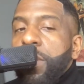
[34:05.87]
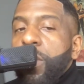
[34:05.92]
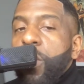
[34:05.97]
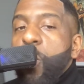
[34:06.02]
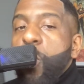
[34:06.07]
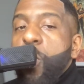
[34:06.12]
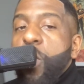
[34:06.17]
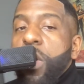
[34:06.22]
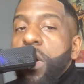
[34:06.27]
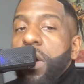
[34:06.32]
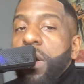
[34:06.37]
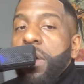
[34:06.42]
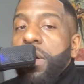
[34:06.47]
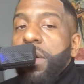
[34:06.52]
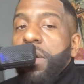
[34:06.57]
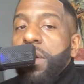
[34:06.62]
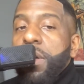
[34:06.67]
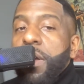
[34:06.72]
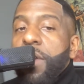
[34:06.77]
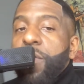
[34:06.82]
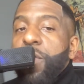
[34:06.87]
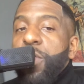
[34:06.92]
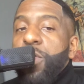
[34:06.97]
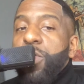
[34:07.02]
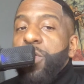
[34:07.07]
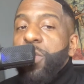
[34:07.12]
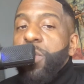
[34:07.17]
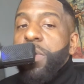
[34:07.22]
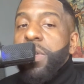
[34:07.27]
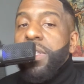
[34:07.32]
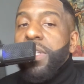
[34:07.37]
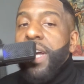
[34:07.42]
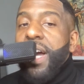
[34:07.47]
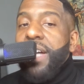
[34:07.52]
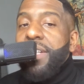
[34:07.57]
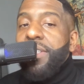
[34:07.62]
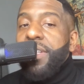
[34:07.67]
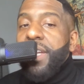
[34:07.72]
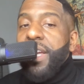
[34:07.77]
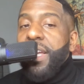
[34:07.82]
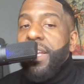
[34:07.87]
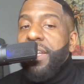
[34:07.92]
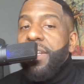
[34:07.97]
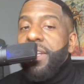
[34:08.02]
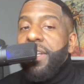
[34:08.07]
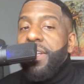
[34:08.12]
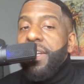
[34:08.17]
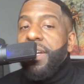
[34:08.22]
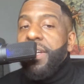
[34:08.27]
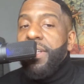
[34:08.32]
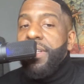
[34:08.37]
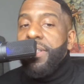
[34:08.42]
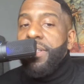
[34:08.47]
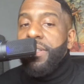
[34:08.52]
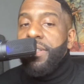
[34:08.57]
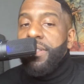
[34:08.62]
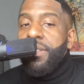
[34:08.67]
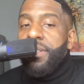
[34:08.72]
Or if you're too intoxicated that night,